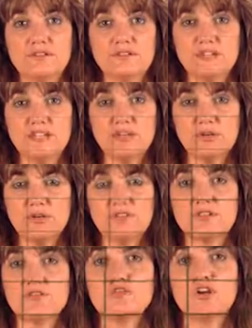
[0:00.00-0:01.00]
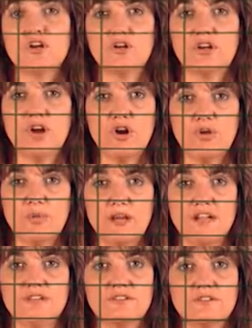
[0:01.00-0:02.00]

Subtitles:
to increase their target heart rate and